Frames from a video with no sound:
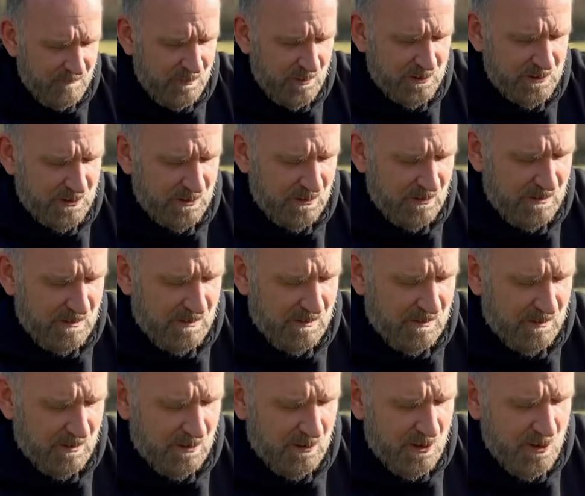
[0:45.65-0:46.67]
push the
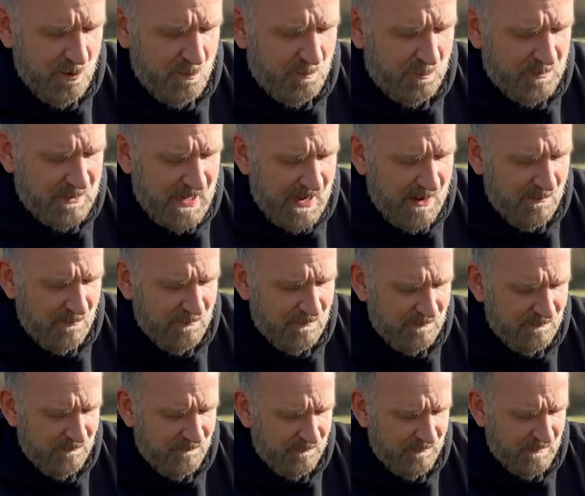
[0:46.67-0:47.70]
loop down
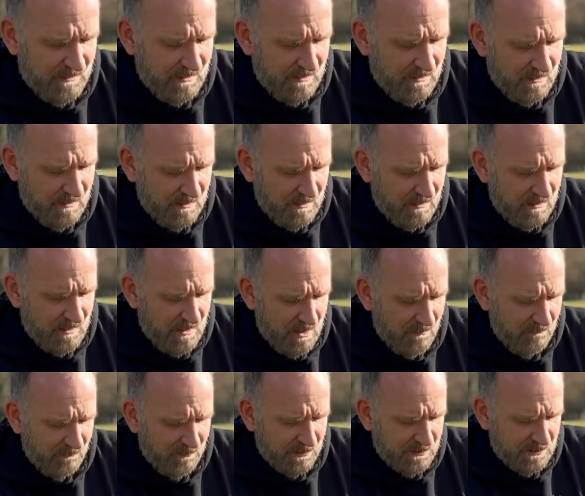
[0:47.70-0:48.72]

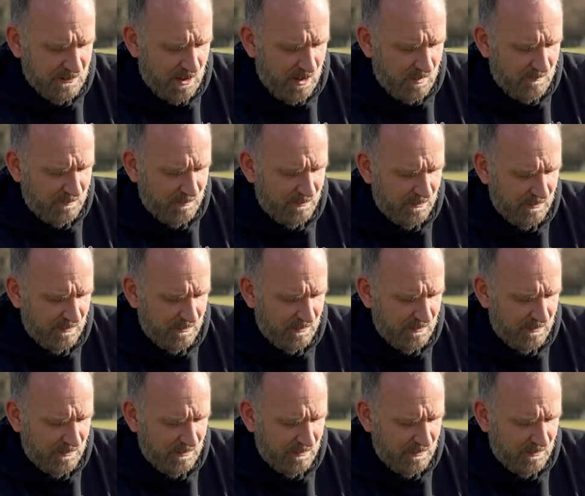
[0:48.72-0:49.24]
over the top,